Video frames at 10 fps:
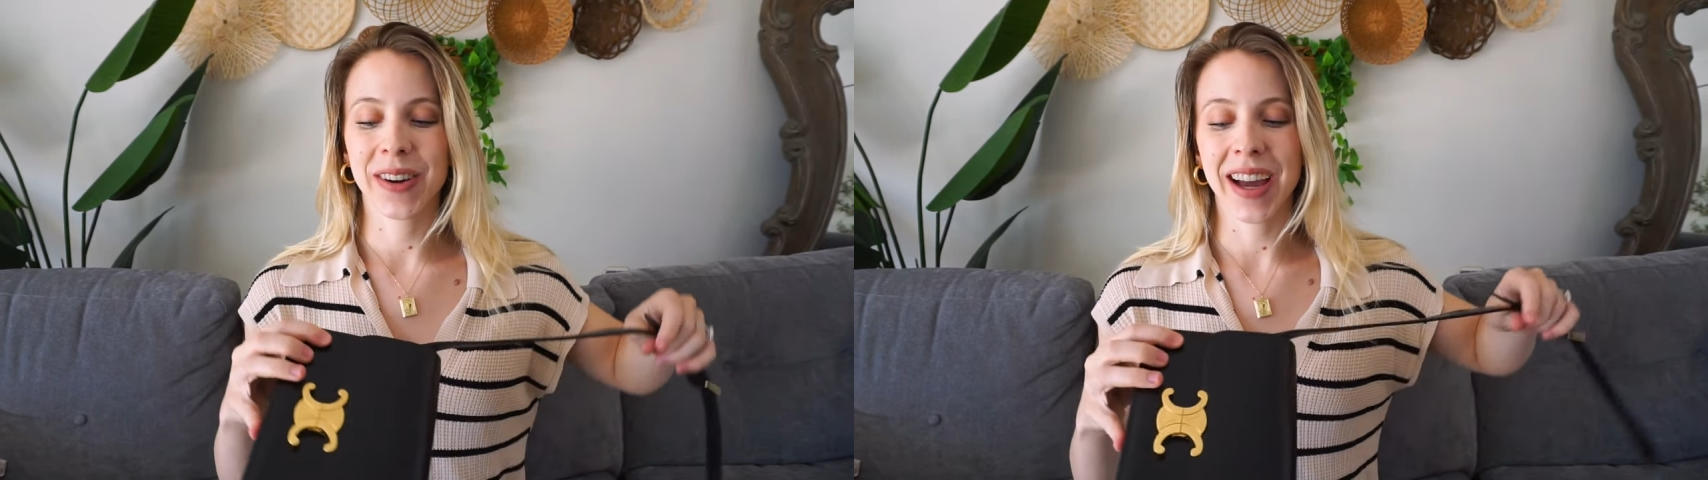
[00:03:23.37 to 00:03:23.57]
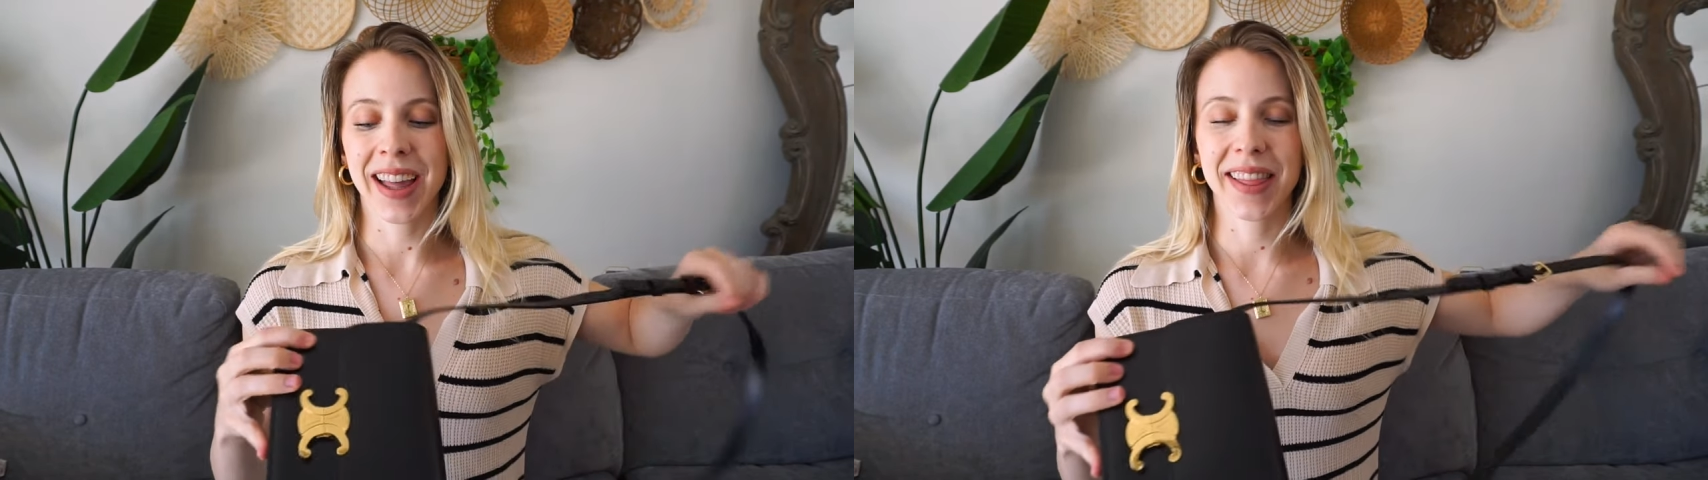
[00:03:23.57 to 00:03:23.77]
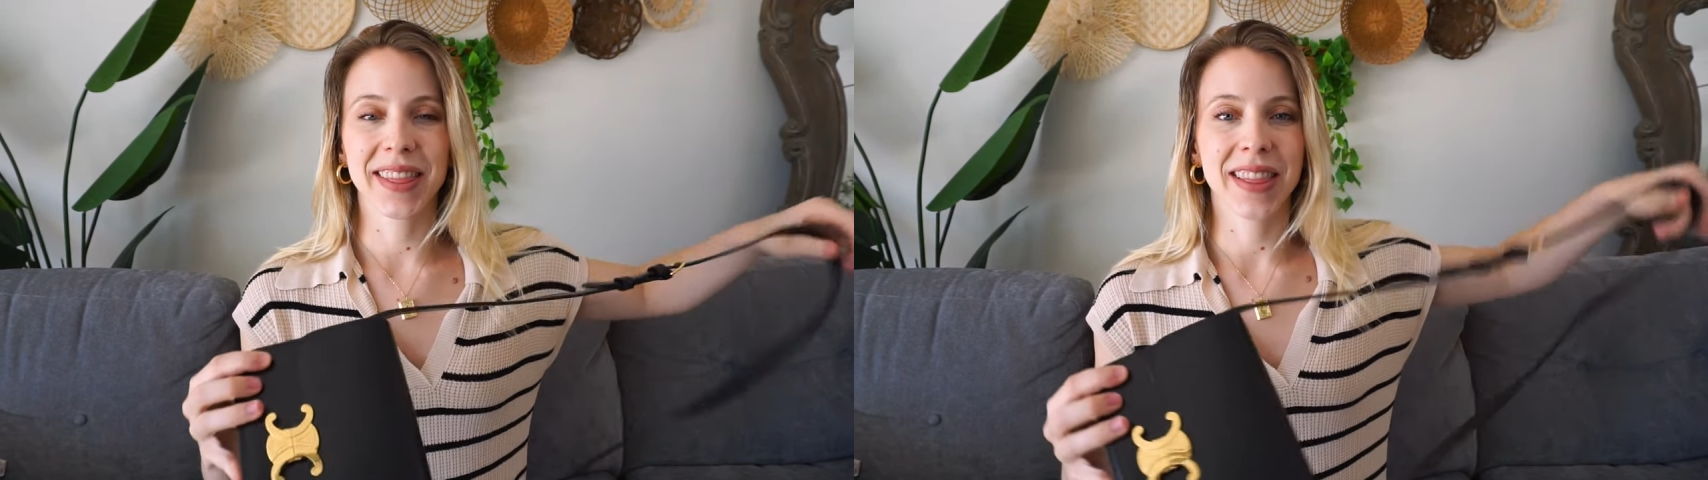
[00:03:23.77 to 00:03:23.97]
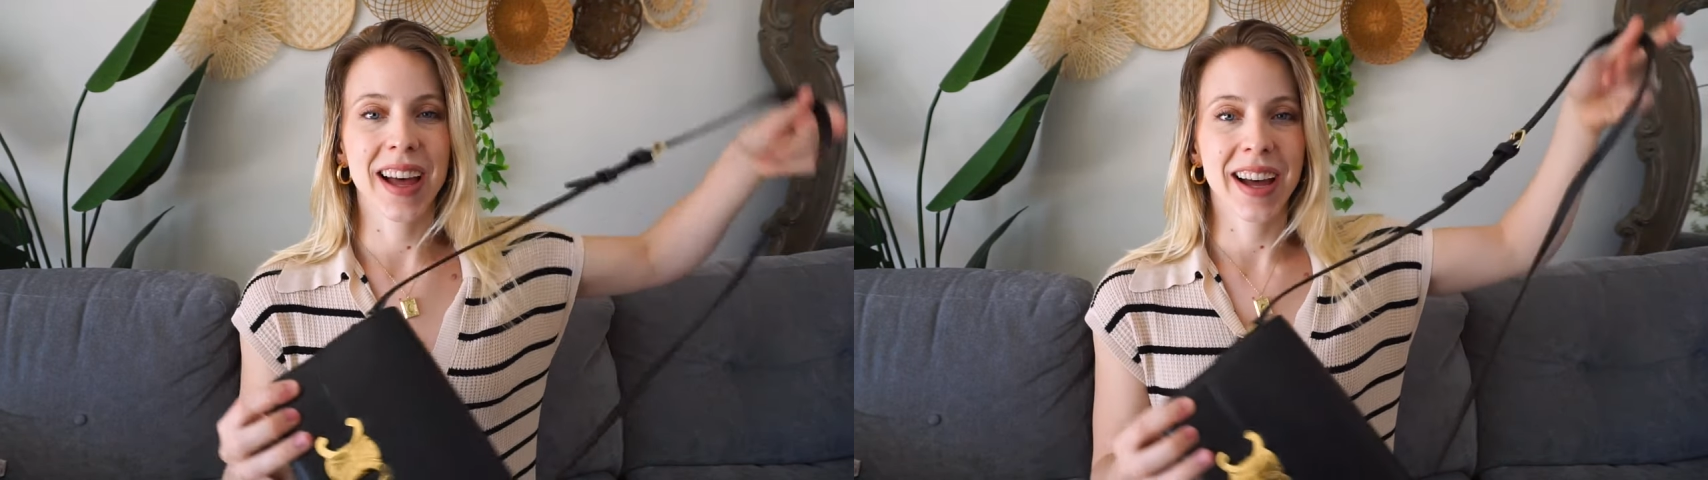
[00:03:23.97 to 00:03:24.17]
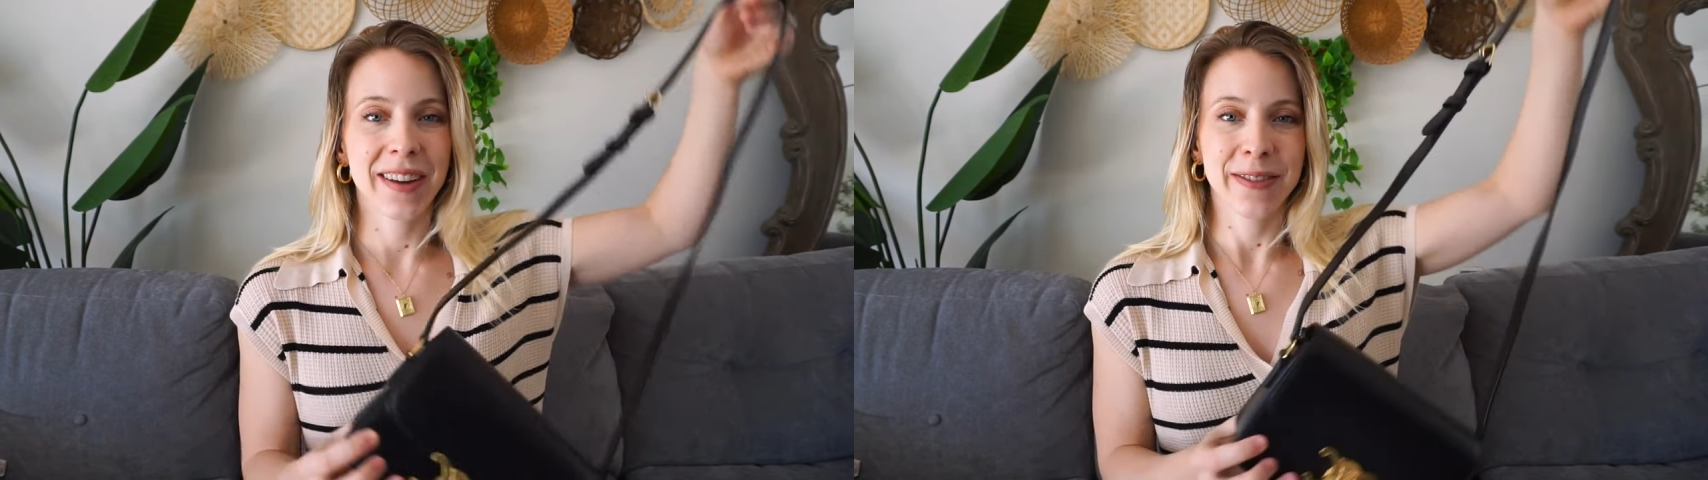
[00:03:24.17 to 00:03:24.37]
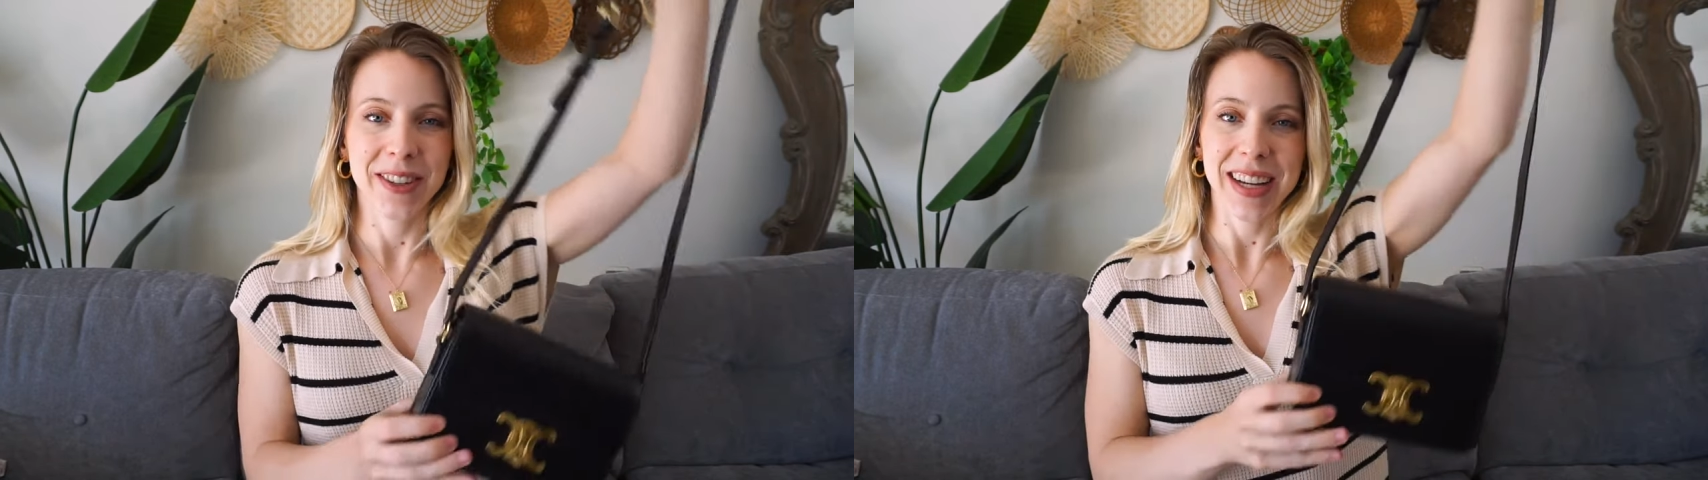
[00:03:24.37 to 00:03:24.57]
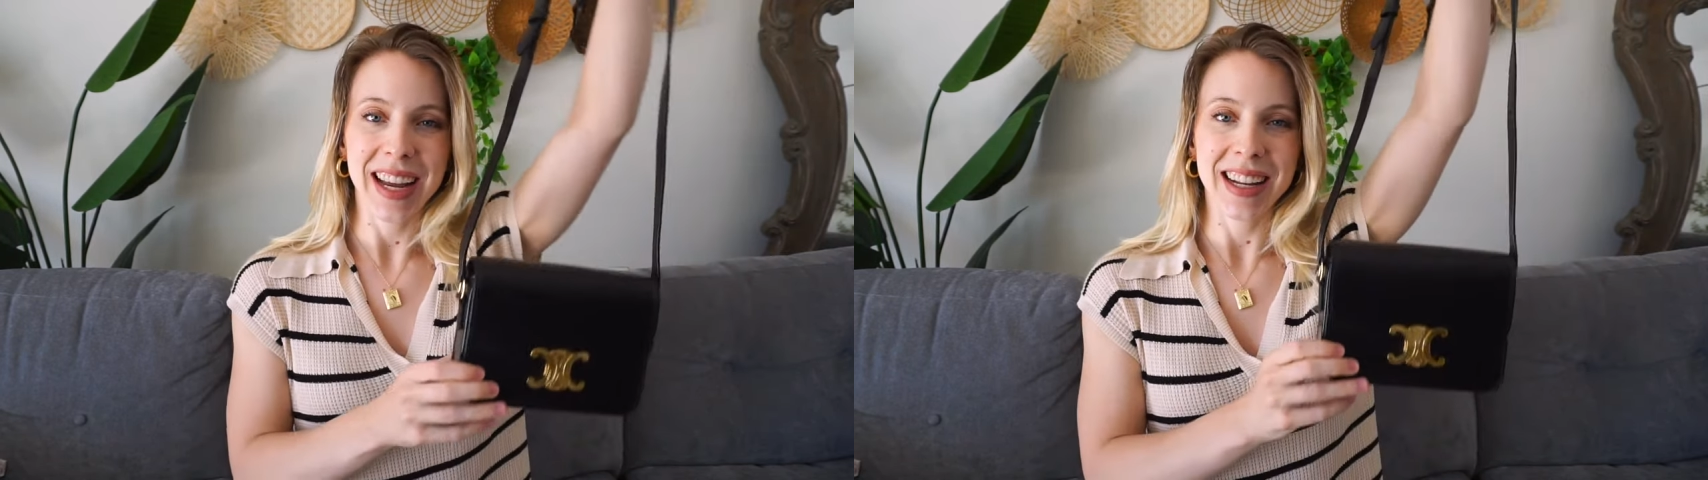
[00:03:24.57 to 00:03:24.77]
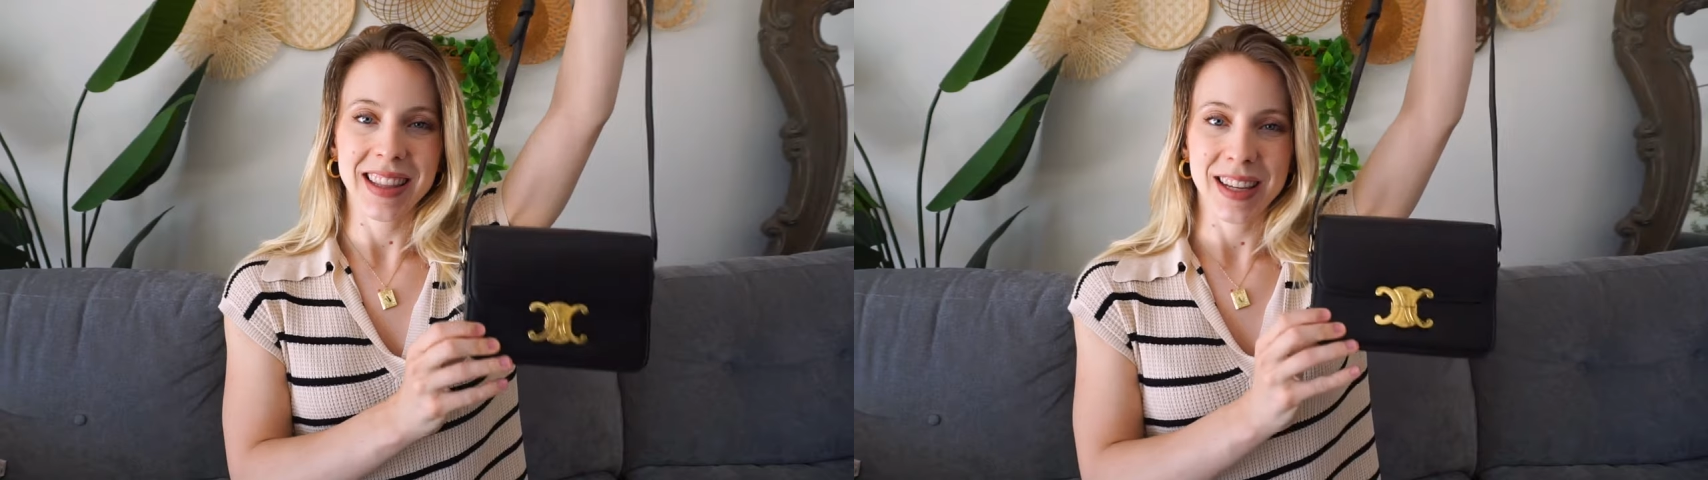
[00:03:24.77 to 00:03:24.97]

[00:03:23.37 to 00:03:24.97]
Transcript: I love creating